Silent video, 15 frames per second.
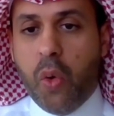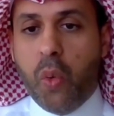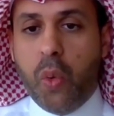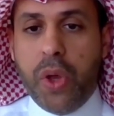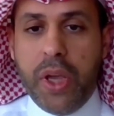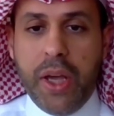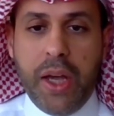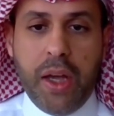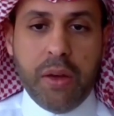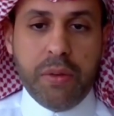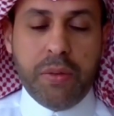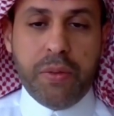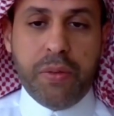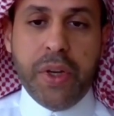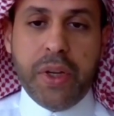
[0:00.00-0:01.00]
We have
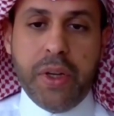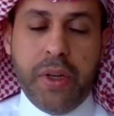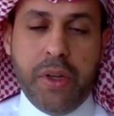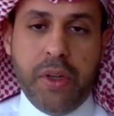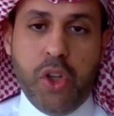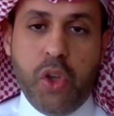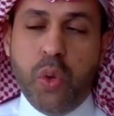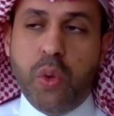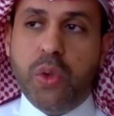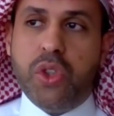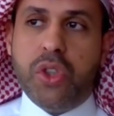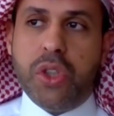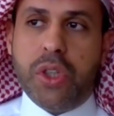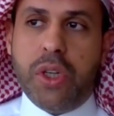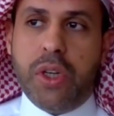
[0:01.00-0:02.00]
a
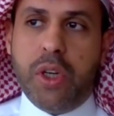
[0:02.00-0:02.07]
huge